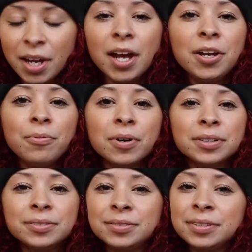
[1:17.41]

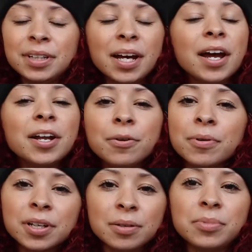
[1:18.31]
Anyone,
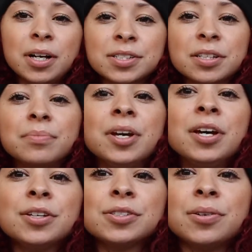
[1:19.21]
anyone can blossom.
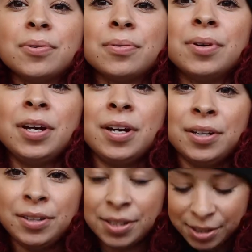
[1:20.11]
So
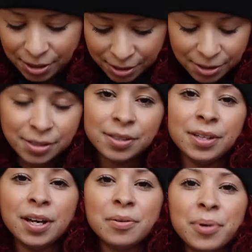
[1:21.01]
this is
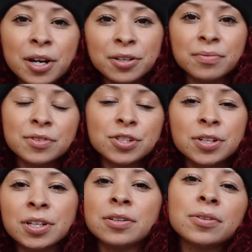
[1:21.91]
the end path of the
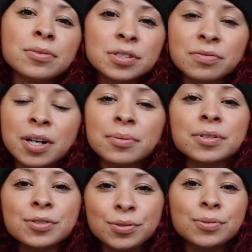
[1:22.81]
journey. The lotus
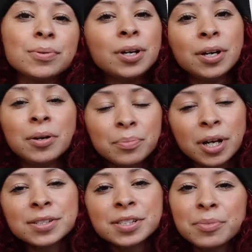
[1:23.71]
flowers, you
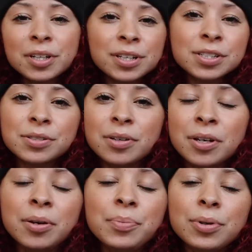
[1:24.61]
blossoming into
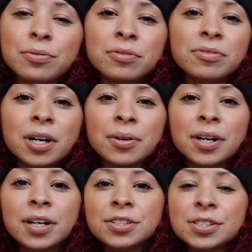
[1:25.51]
a beautiful flower.
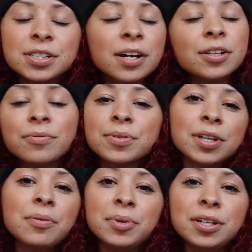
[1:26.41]
And I just, I love what
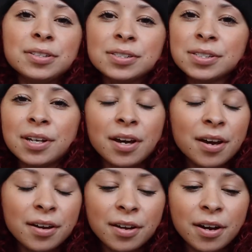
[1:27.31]
that means.
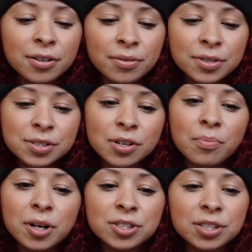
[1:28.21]
I, I love it
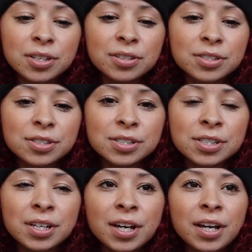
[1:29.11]
so much. It just,